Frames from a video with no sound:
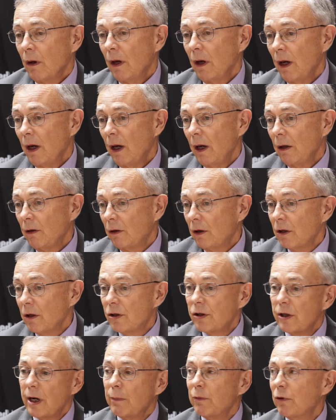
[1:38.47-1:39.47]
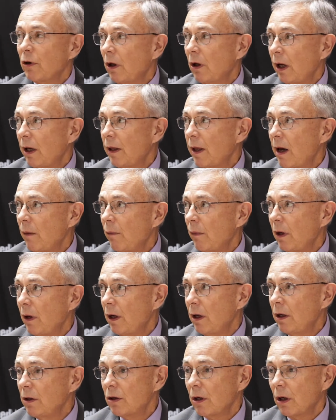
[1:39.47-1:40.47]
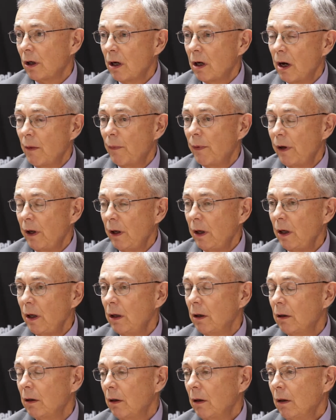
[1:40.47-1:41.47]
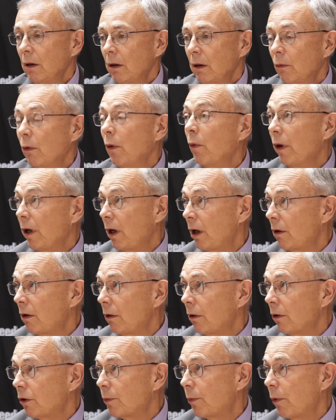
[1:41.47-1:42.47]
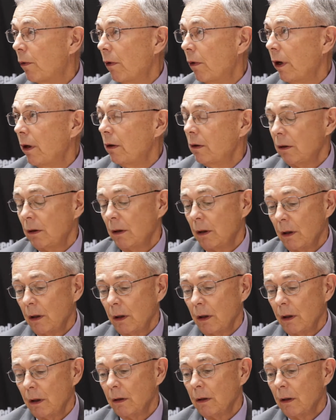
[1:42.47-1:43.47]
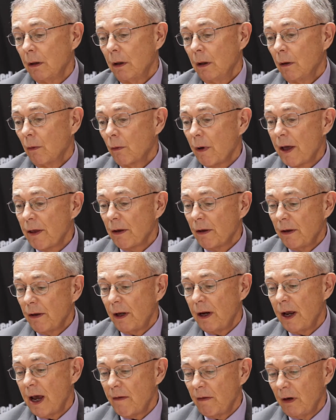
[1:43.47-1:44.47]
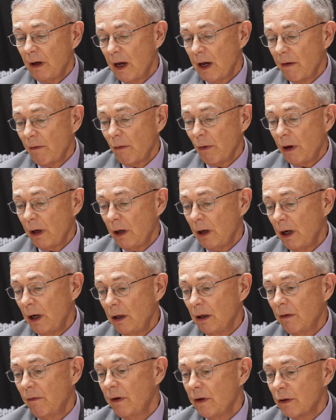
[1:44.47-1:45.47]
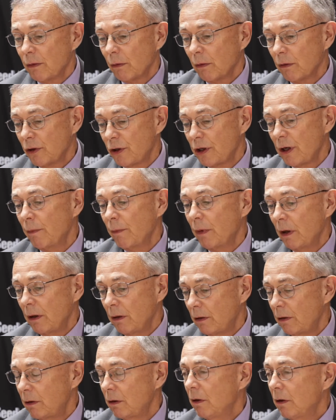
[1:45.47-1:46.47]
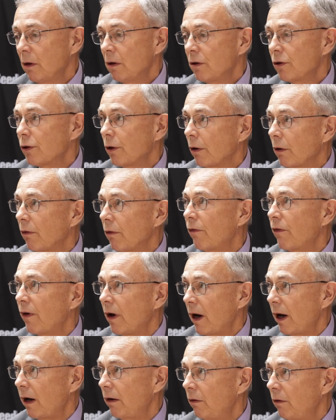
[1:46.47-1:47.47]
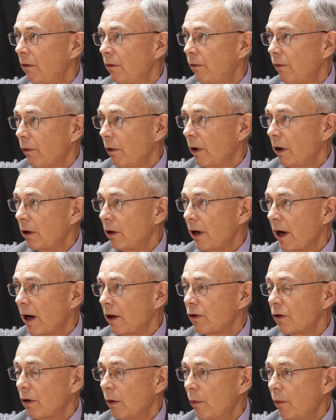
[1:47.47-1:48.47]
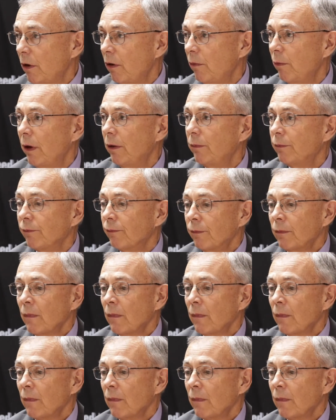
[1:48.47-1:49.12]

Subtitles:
And conceptually, that means a company, when we get to this point, rather than having every individual shipment certified for international movement,